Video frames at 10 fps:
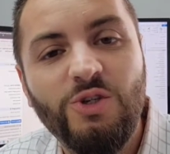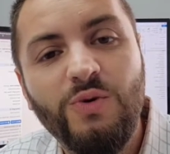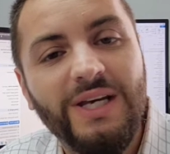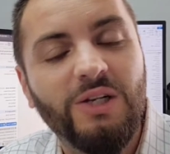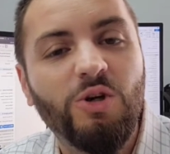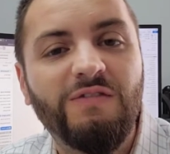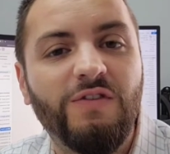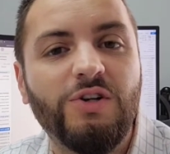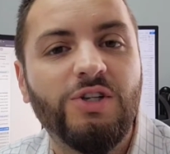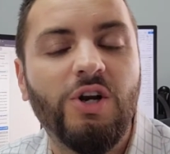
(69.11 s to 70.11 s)
you can look
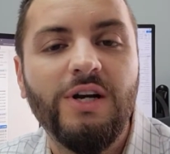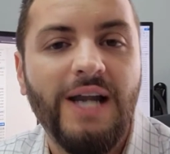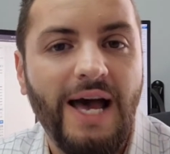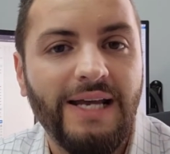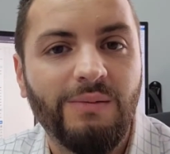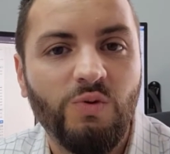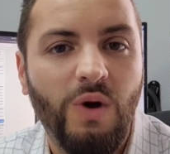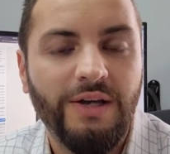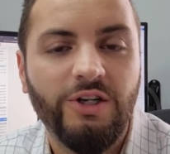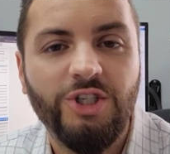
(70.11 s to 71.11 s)
for certain items
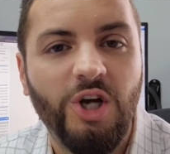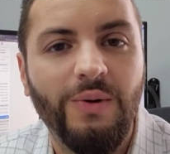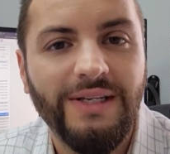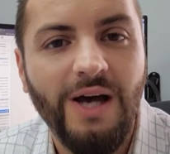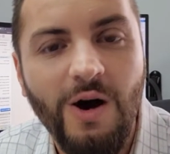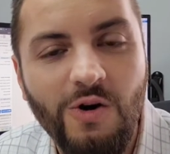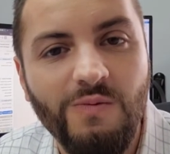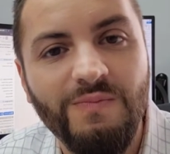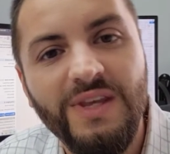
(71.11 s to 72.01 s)
while you're showing the home.